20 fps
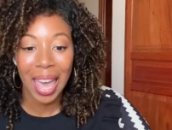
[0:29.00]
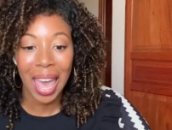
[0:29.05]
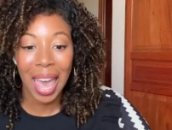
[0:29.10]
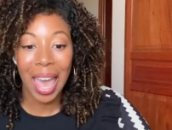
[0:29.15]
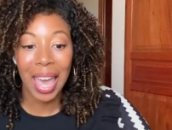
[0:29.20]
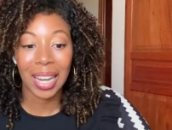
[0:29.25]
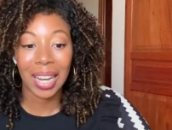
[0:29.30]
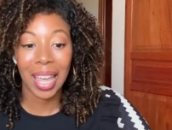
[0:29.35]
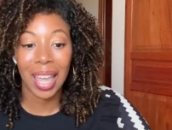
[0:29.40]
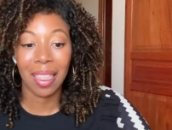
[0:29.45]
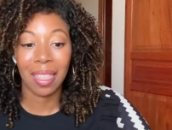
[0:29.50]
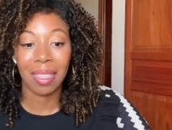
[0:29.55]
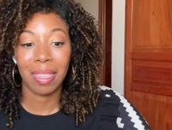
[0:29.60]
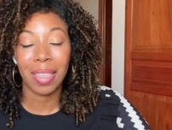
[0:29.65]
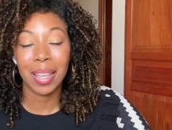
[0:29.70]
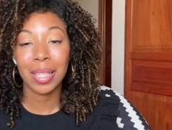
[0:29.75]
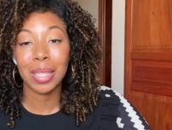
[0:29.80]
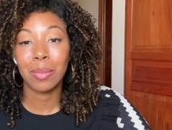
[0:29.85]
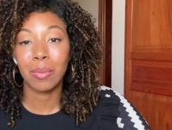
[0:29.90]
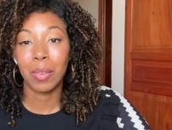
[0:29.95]
And in
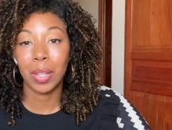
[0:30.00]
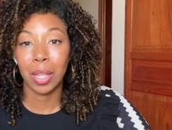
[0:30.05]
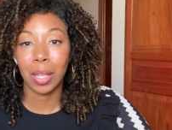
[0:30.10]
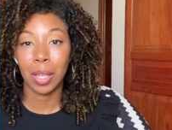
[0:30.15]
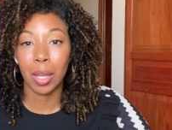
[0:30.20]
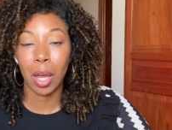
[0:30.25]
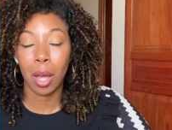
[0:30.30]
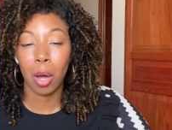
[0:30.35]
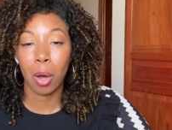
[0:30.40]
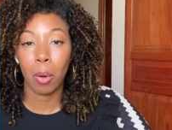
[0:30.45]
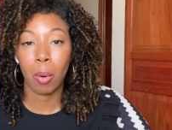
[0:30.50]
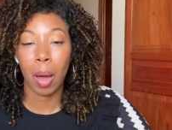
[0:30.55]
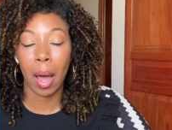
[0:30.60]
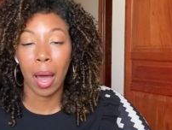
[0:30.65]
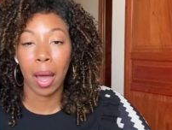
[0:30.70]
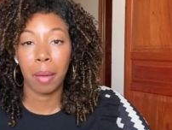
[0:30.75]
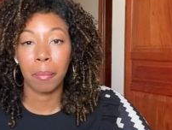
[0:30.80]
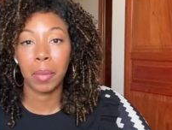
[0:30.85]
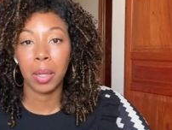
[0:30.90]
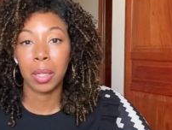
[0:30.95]
this video,
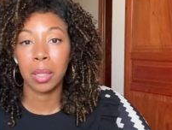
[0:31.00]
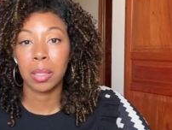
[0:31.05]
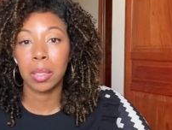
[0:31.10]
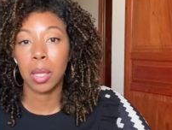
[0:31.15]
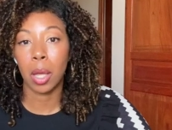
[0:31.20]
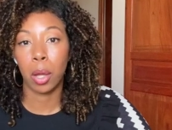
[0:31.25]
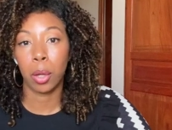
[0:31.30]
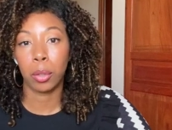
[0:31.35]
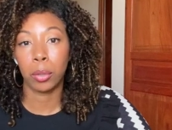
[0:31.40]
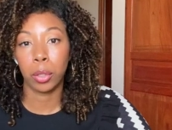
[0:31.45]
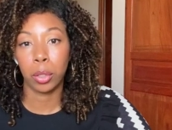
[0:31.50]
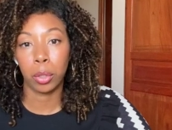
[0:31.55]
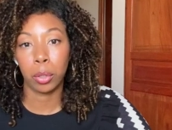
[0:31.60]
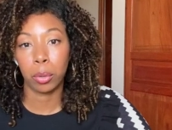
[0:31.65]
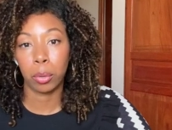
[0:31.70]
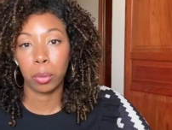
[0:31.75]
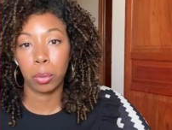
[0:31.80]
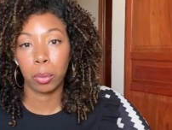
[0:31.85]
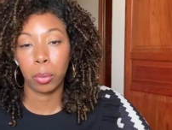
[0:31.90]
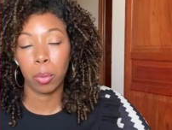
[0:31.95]
I'm gonna tell
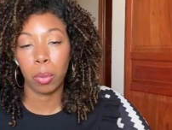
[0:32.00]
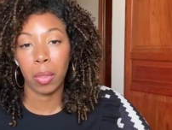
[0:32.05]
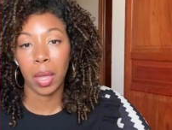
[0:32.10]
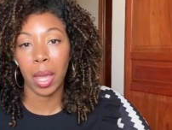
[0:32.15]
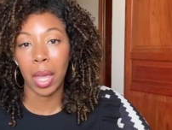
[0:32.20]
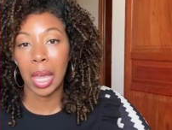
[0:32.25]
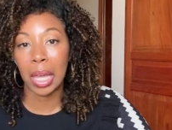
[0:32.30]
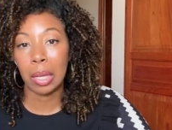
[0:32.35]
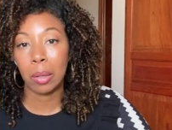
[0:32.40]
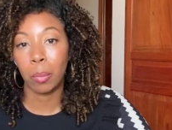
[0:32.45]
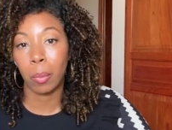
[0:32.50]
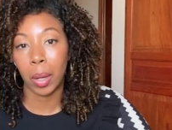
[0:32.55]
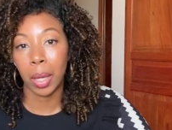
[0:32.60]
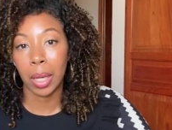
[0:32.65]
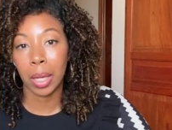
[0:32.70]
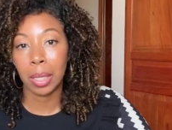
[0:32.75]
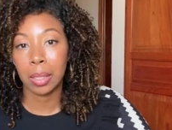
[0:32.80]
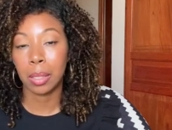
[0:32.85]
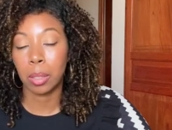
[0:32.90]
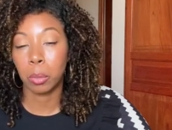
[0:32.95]
you the eight
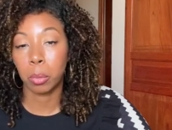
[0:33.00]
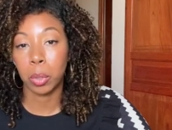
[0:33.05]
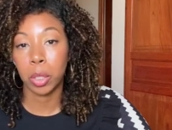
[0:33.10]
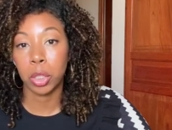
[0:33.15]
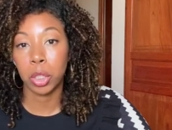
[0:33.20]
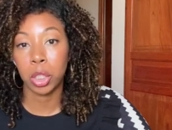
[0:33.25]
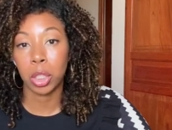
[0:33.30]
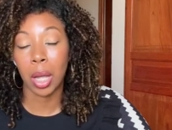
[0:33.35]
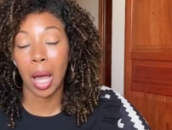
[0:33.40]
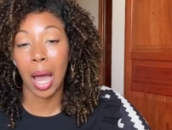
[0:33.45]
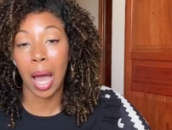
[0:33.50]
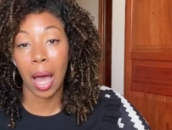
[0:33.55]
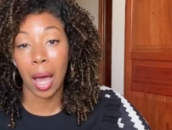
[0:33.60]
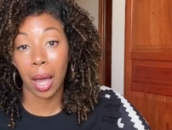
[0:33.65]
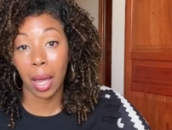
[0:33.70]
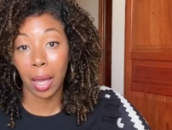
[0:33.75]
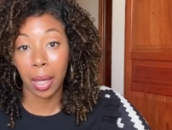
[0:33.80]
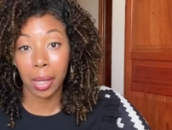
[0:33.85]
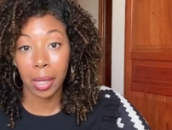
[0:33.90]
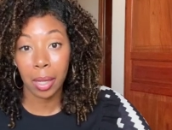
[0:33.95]
ways in which
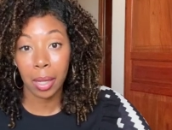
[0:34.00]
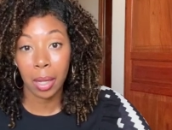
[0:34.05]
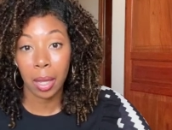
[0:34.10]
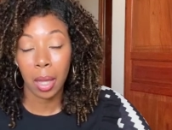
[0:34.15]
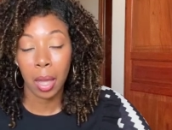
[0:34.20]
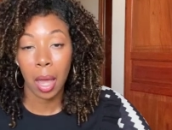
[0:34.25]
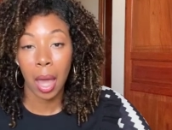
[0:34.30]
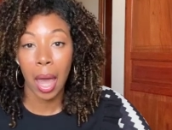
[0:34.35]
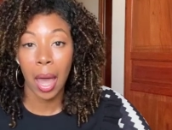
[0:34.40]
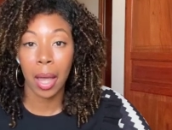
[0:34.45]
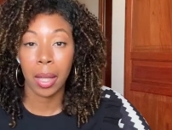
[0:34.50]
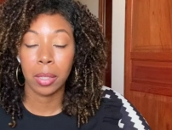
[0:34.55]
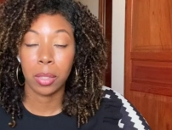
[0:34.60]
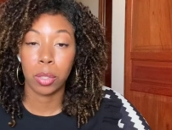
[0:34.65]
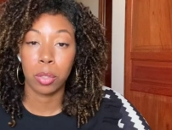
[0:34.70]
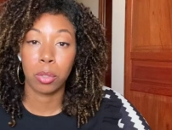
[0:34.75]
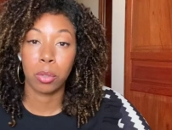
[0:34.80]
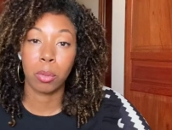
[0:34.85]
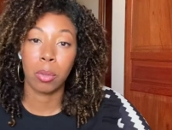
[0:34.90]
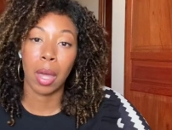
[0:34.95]
I had to
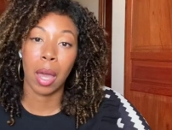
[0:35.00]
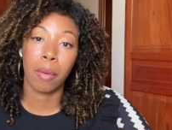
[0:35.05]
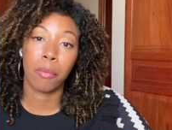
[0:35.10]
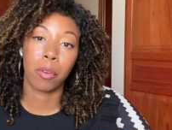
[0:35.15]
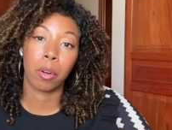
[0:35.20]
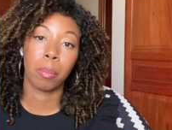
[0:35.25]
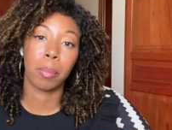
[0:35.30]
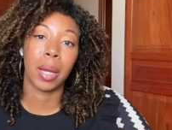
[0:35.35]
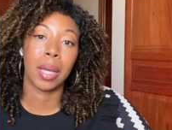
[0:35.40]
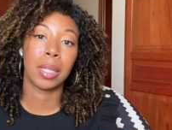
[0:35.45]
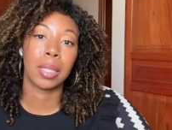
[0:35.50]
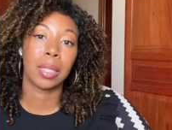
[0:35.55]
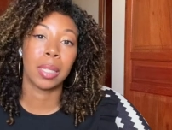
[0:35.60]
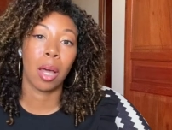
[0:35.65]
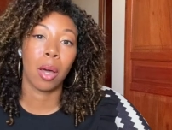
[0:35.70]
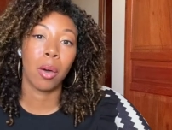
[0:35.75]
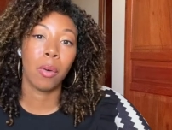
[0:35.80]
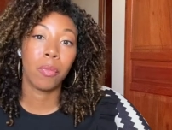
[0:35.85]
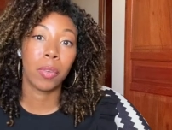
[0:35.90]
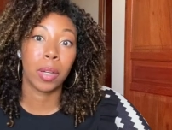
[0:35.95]
do that for
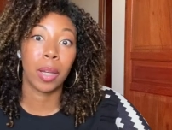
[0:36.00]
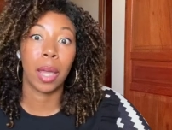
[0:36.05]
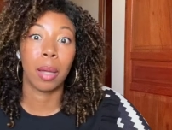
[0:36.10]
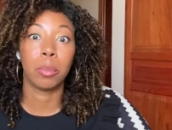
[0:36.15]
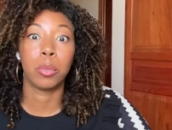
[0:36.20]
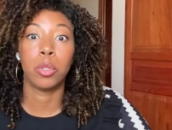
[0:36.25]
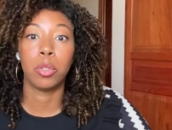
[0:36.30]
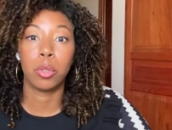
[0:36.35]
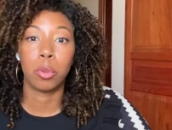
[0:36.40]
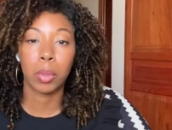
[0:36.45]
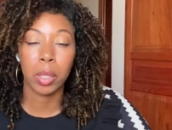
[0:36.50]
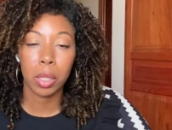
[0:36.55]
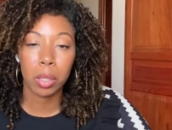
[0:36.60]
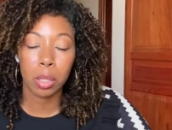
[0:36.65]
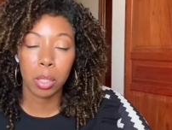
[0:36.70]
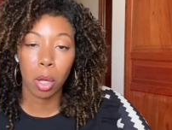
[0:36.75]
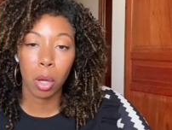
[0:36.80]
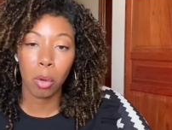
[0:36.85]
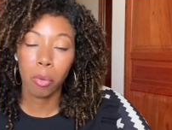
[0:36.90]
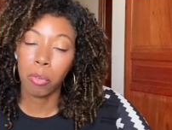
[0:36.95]
myself and am doing
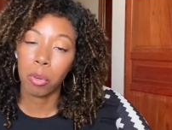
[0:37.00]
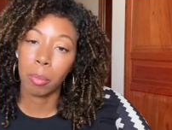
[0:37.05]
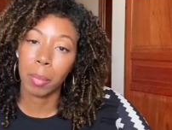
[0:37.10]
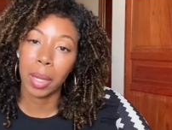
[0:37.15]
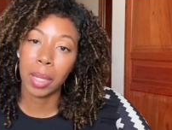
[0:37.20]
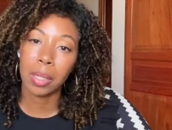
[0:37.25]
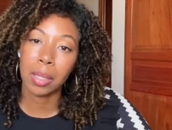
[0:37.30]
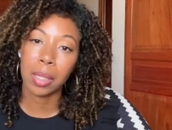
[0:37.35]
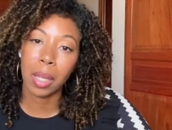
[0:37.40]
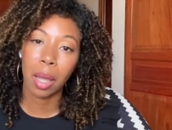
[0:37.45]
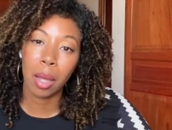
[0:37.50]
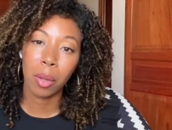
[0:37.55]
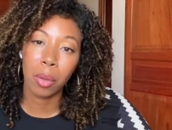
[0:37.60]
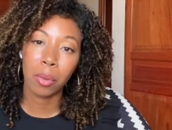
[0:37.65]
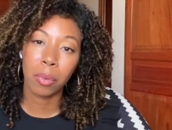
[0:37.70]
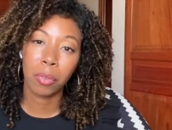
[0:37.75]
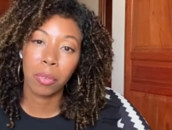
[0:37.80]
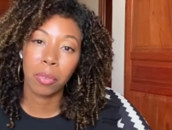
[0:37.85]
so for myself.